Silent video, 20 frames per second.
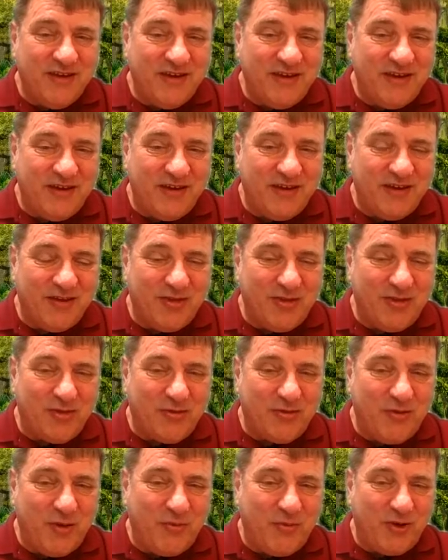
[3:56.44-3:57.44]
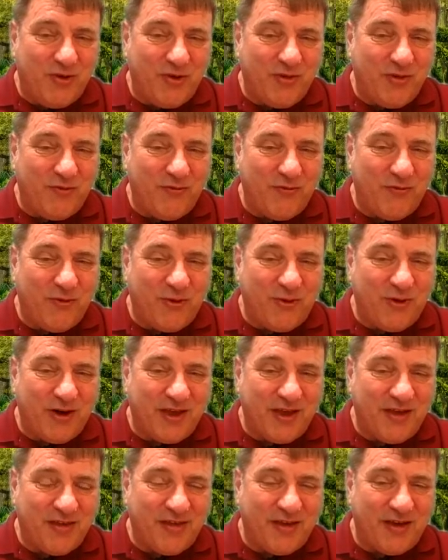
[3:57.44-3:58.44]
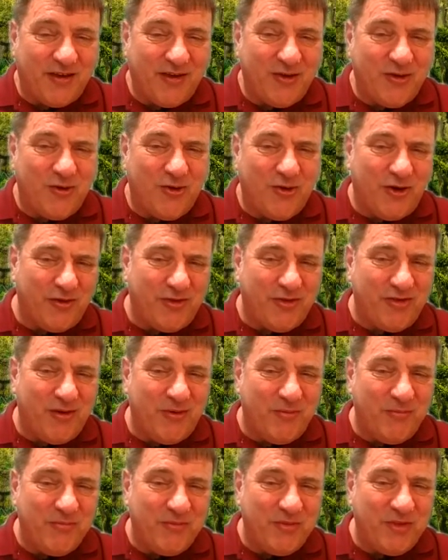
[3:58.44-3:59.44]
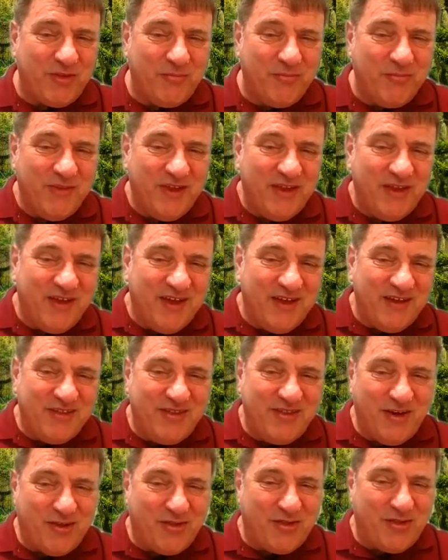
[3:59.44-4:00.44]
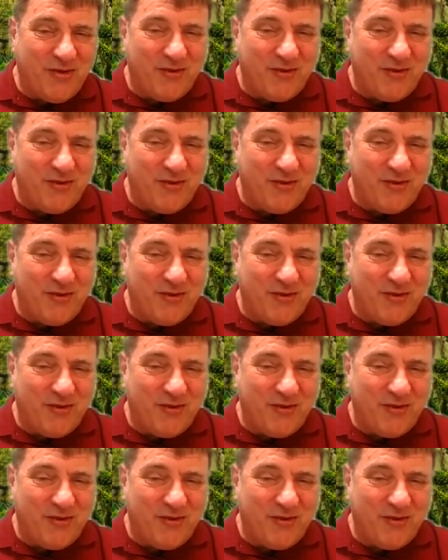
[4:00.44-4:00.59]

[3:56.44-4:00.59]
and sleeping on the floor. I guess I caught something, some dust